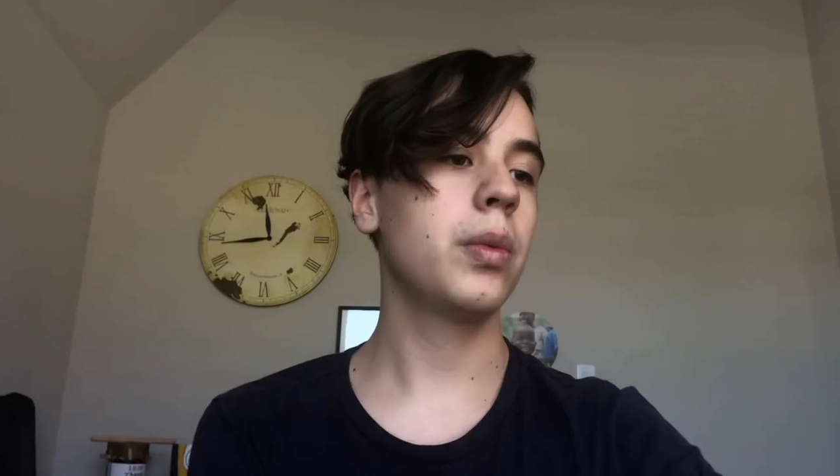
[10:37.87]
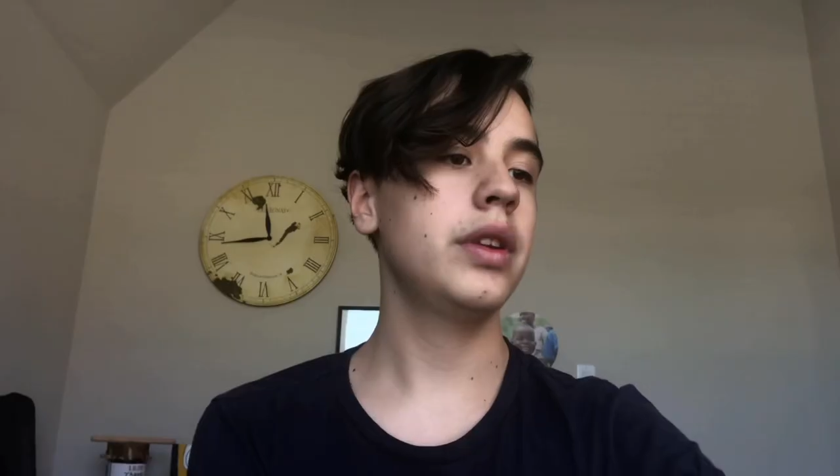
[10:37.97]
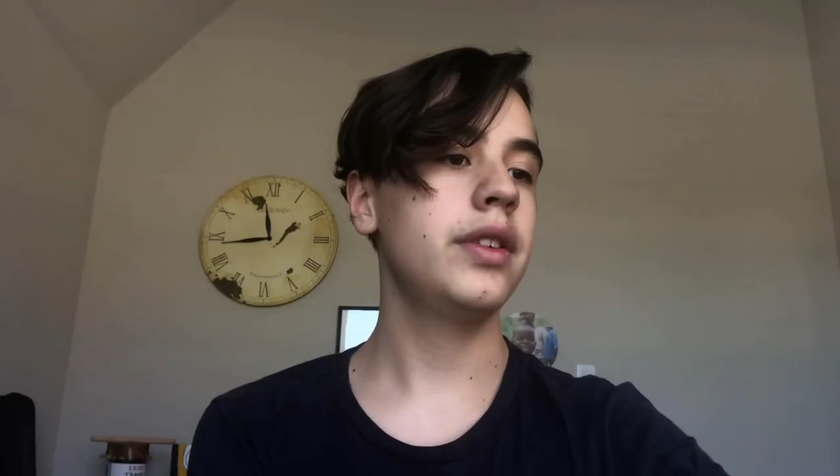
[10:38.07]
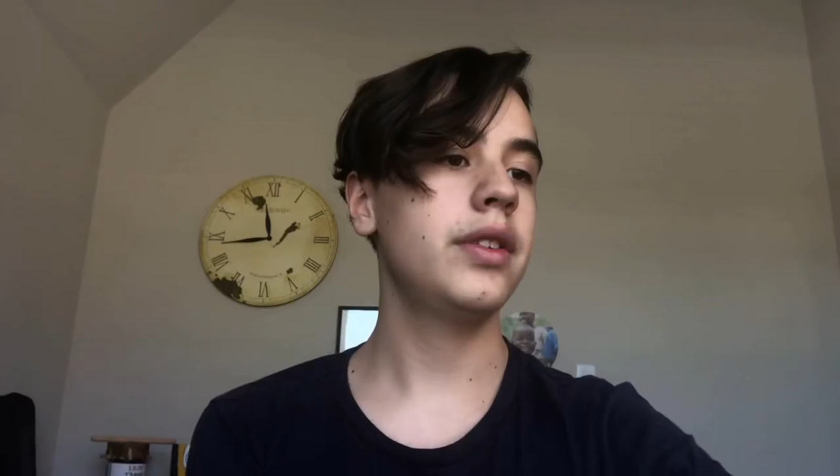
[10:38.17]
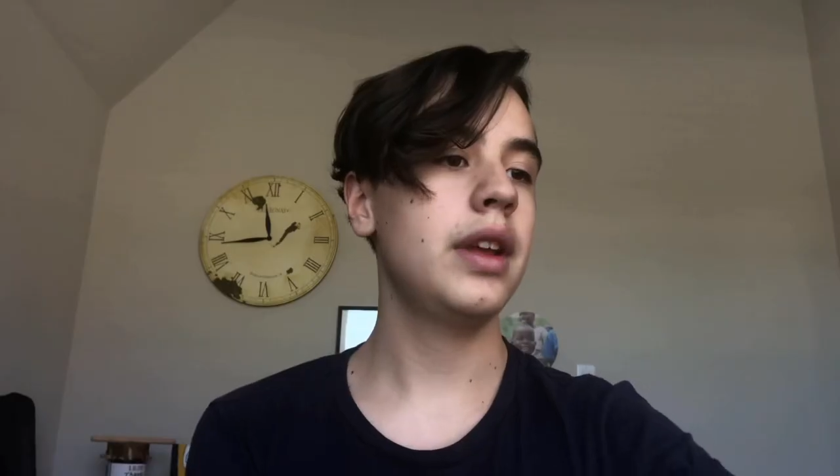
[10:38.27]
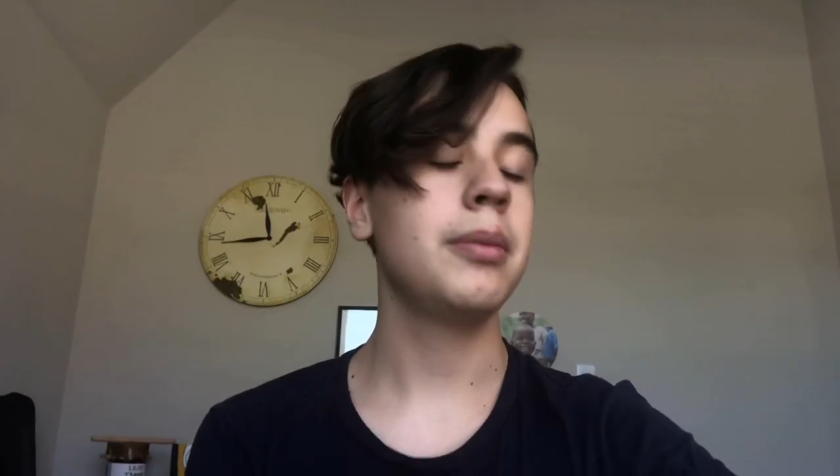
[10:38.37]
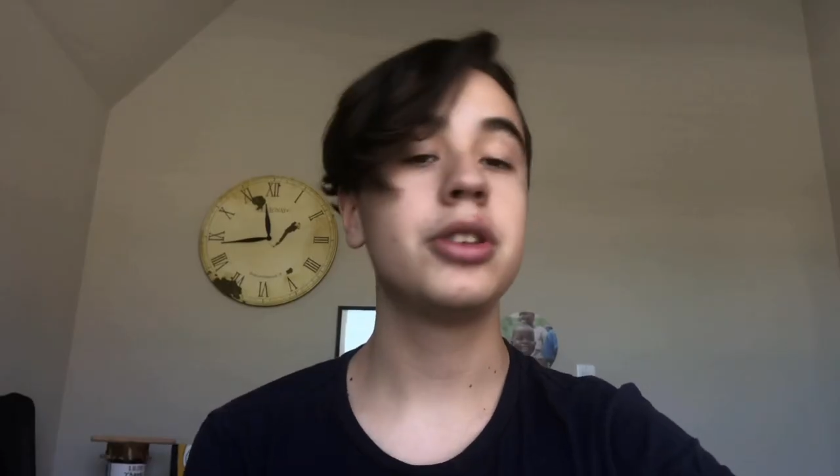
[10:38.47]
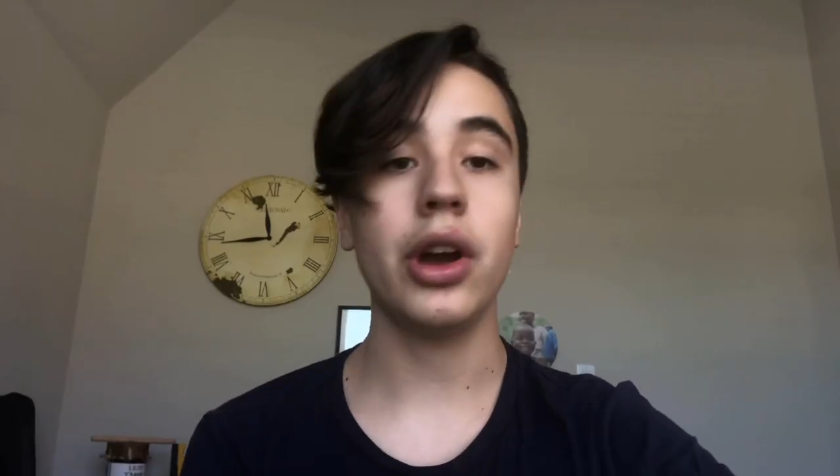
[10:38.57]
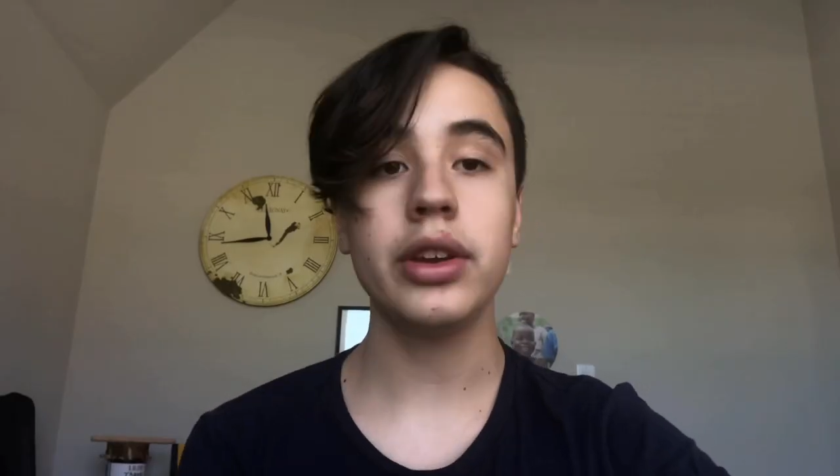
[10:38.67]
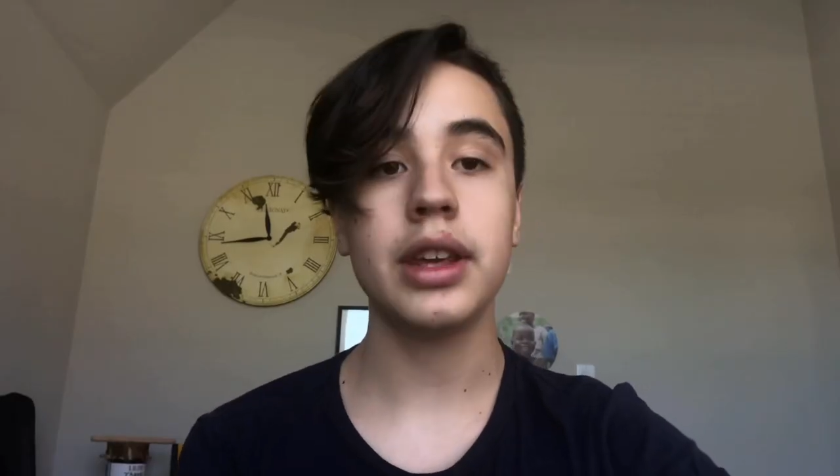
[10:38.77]
is his name?
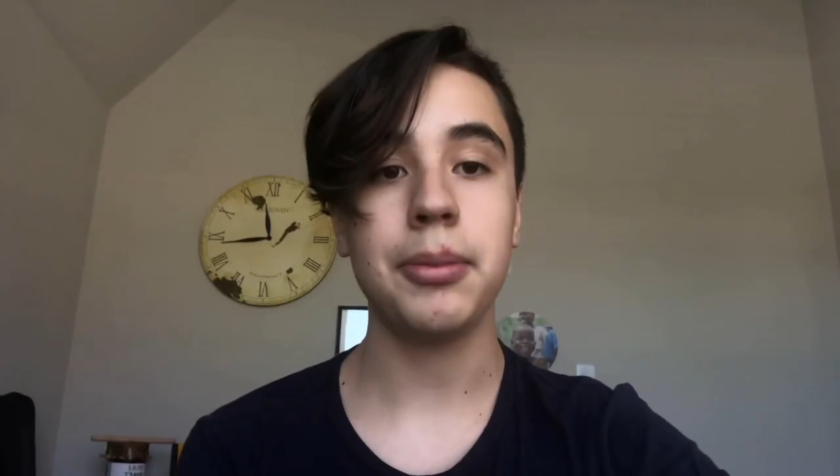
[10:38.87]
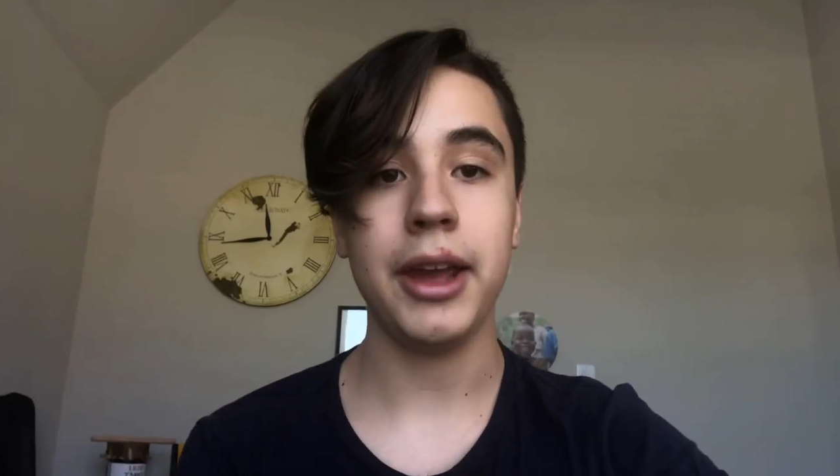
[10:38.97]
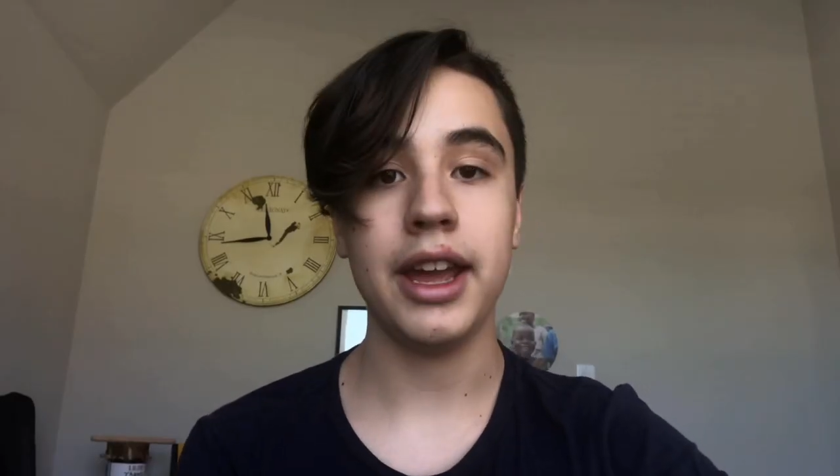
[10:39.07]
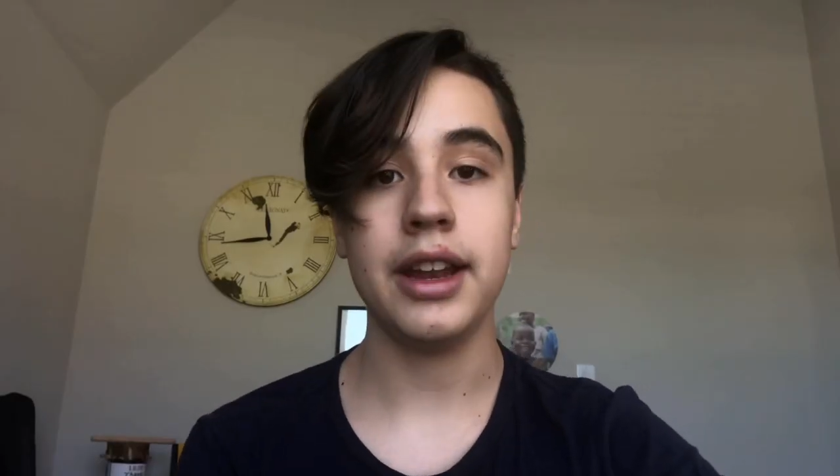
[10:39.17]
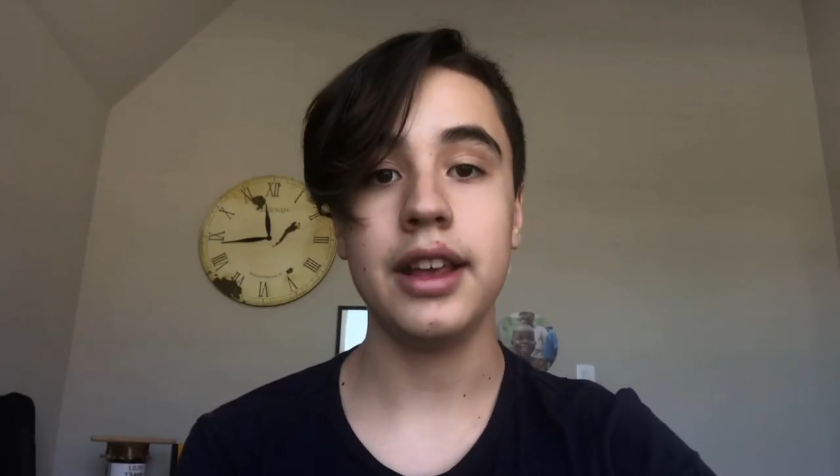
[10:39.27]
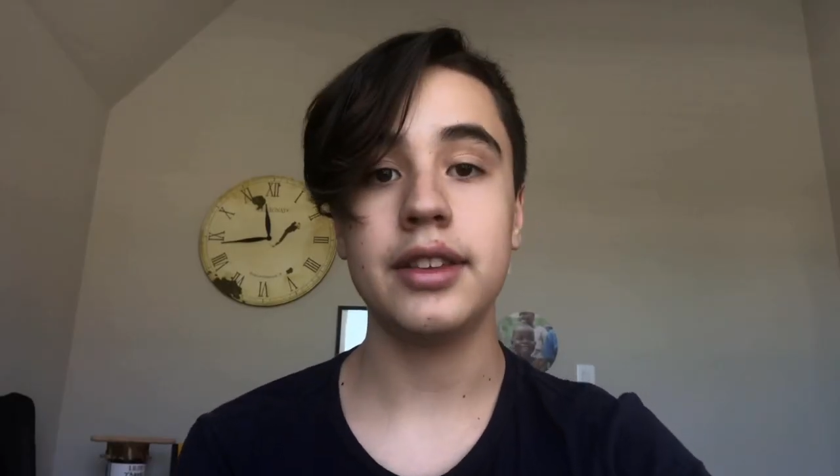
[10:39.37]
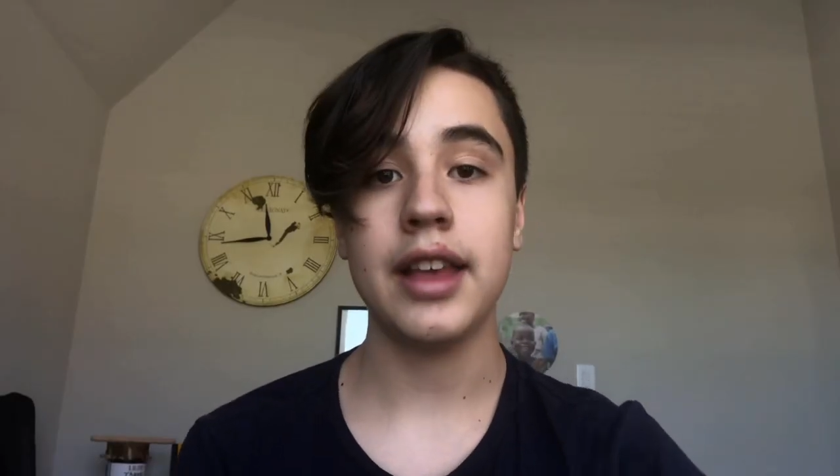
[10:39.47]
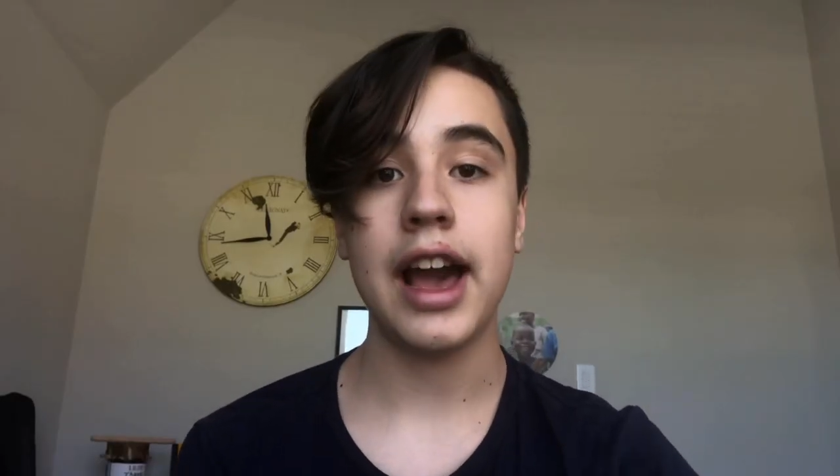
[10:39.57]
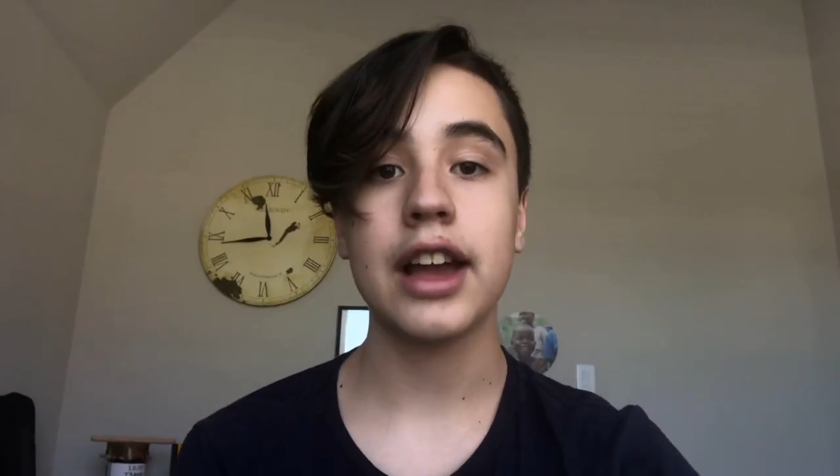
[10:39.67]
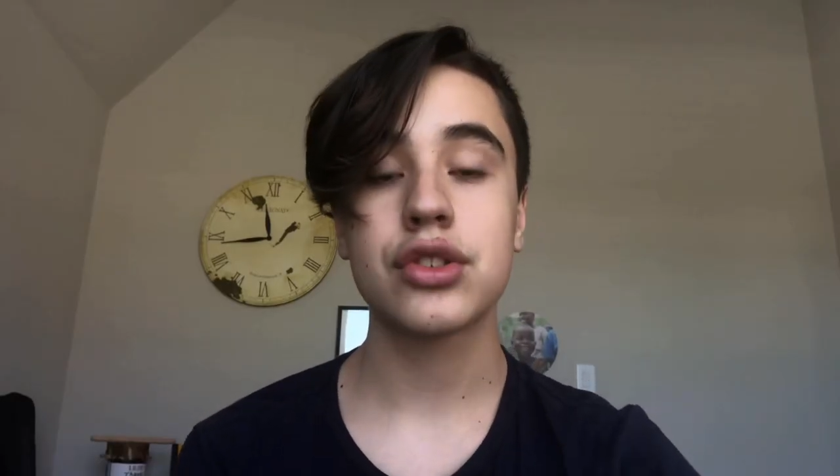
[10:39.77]
Dunking Man is
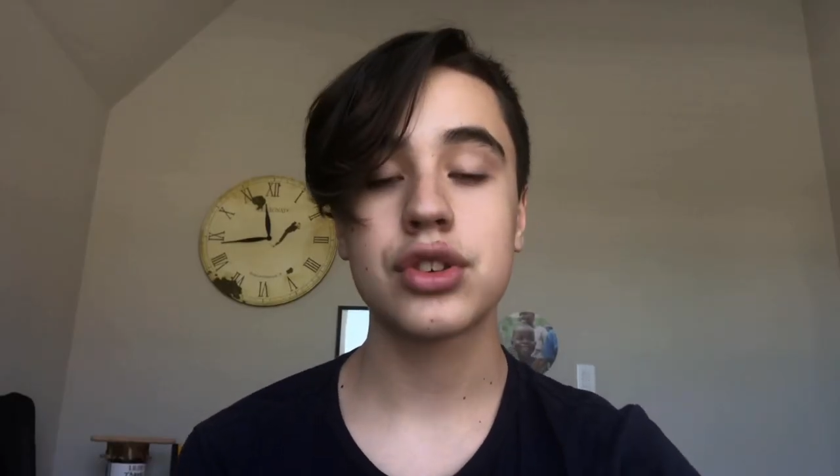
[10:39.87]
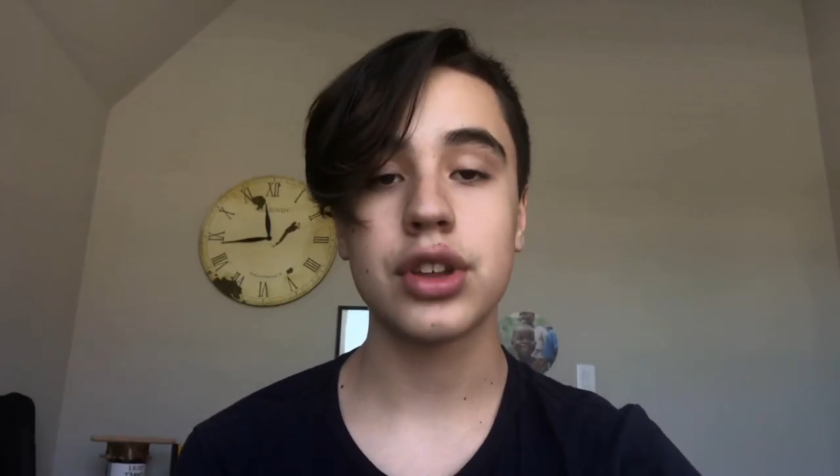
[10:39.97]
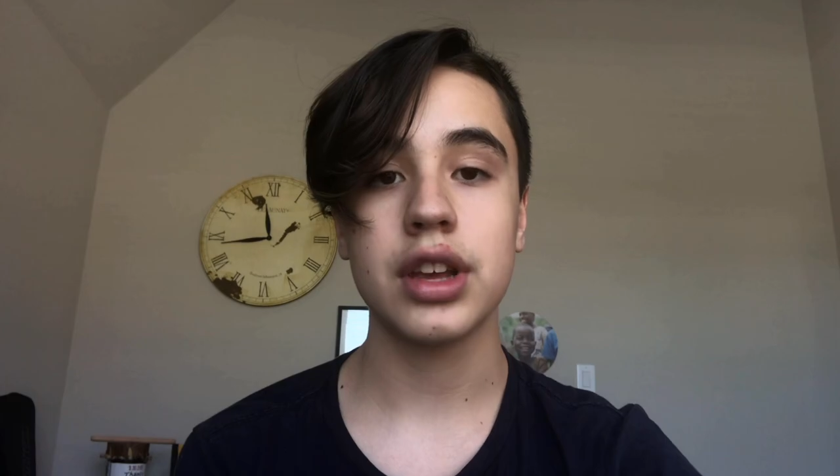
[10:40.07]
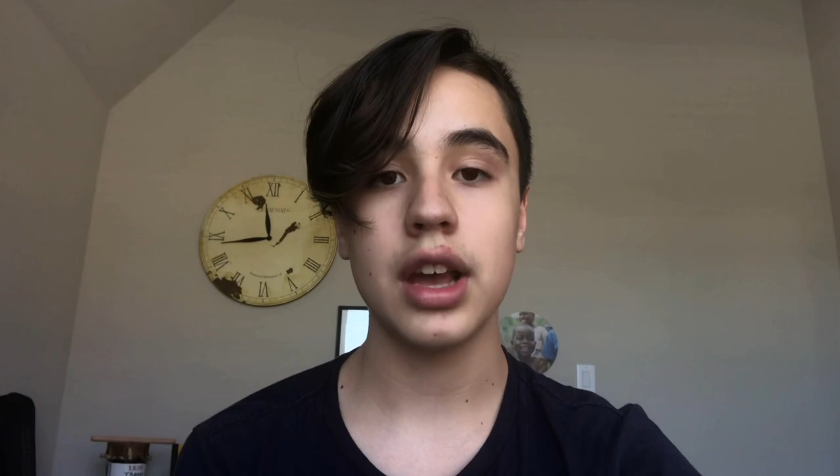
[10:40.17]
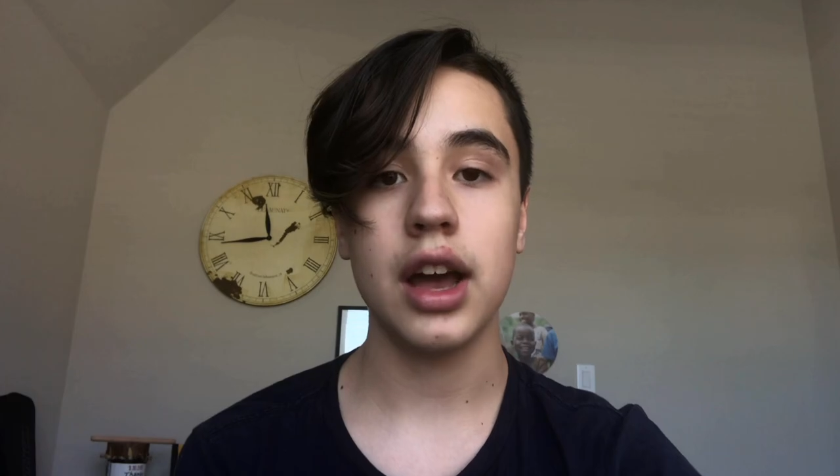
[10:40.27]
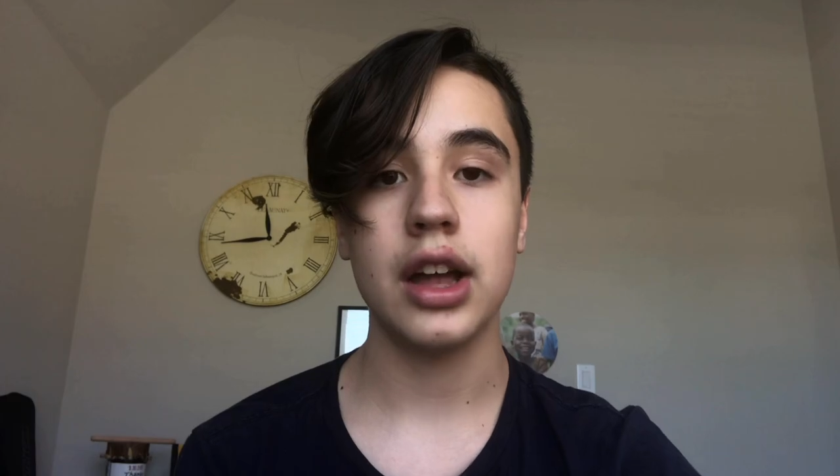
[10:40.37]
actually a